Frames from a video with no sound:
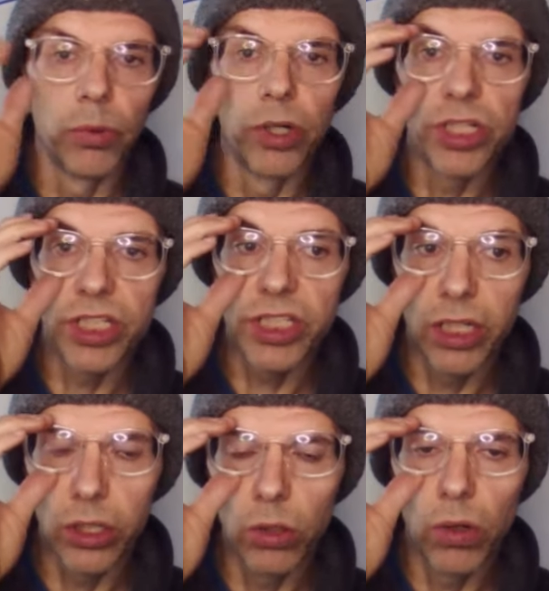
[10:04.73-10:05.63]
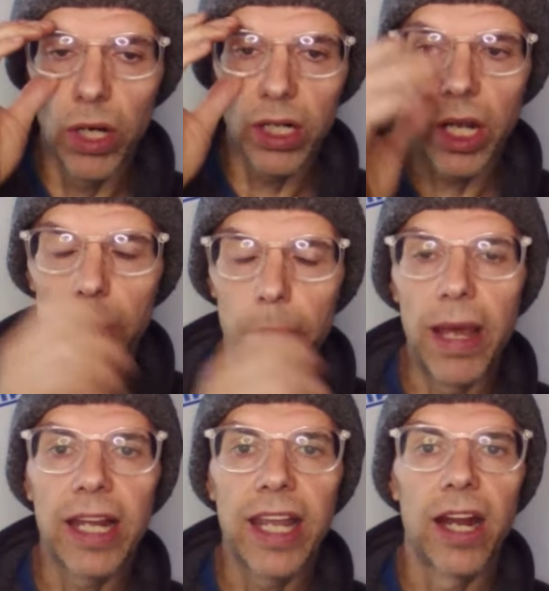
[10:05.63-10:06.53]
would have just said, you know what, got to
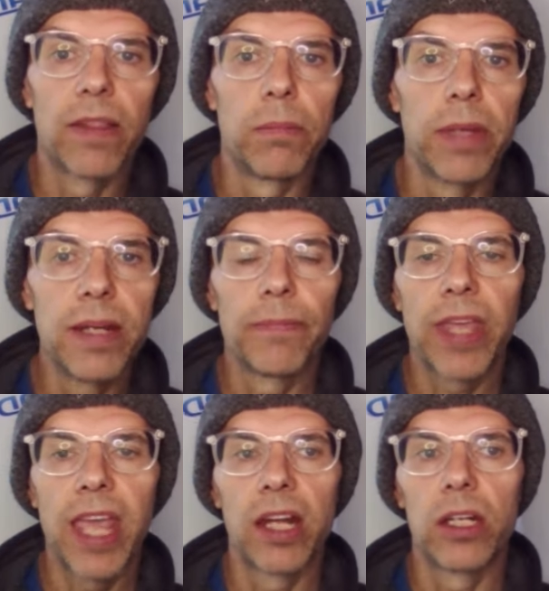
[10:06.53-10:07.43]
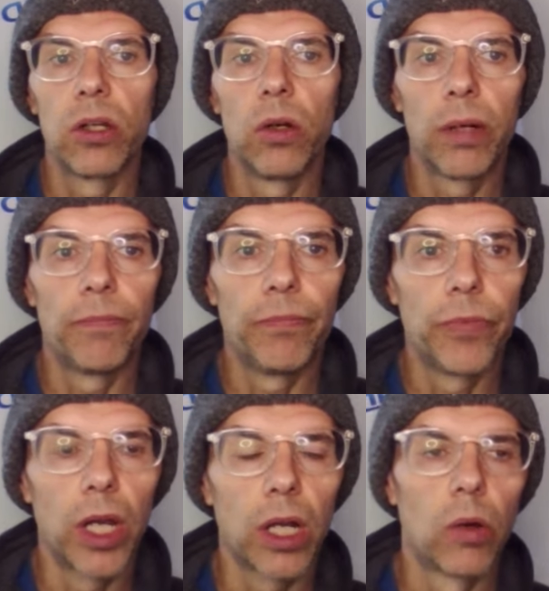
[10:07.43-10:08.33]
back out of the meet, can't do it,
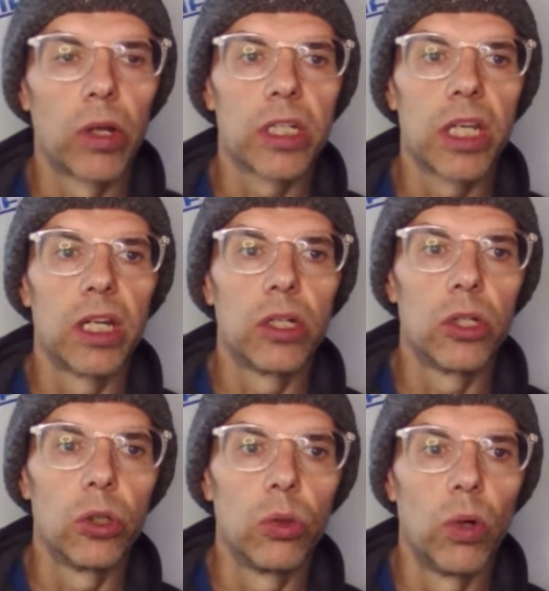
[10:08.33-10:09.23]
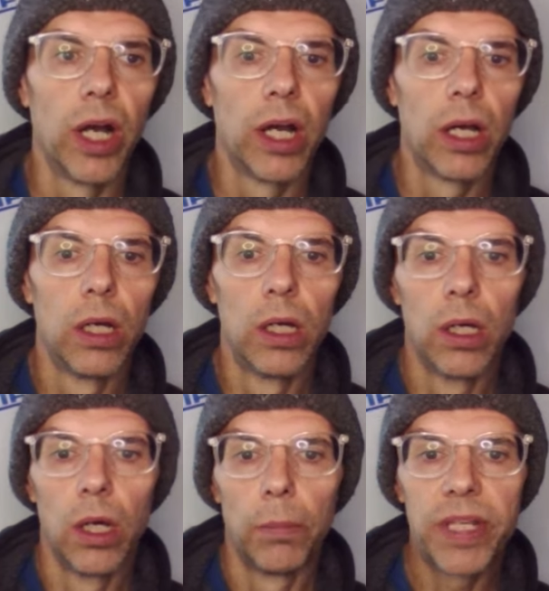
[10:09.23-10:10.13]
not going to get new uh,
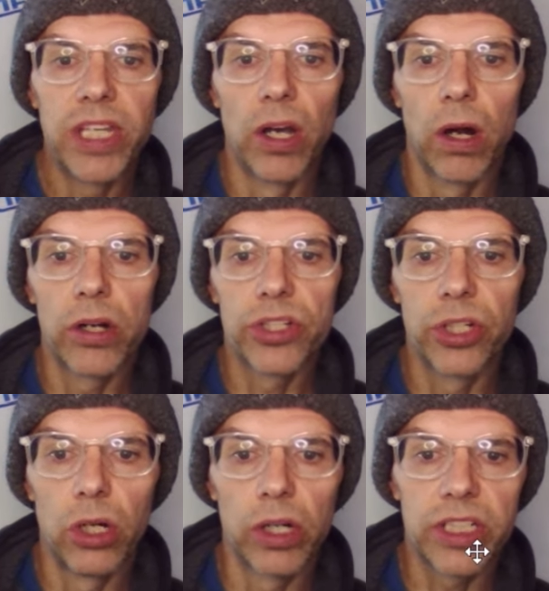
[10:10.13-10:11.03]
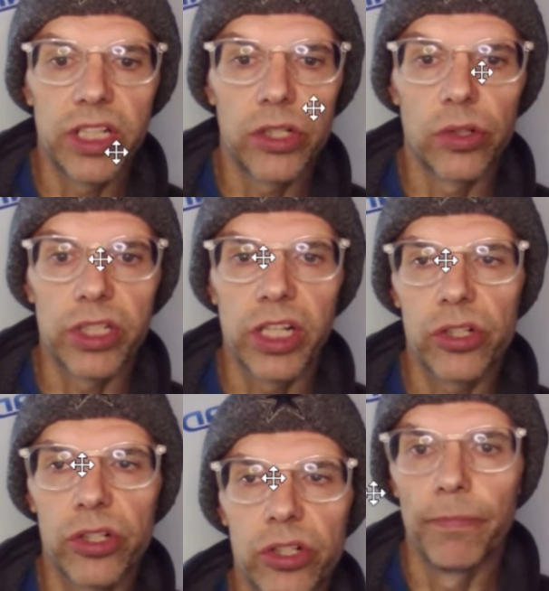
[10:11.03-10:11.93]
PRs, you know, et cetera, et
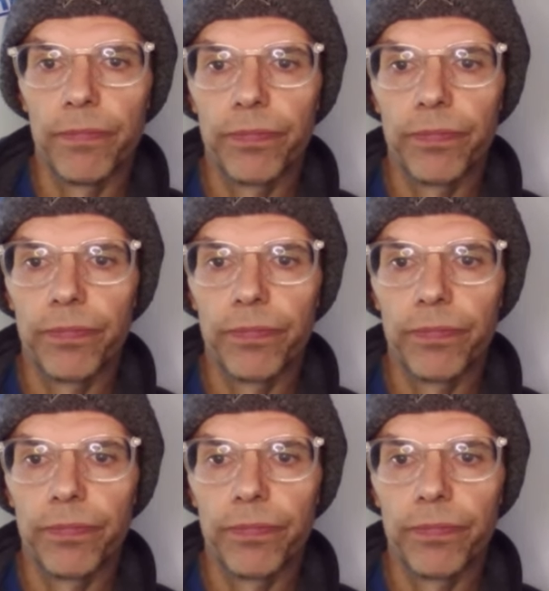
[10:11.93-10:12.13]
cetera.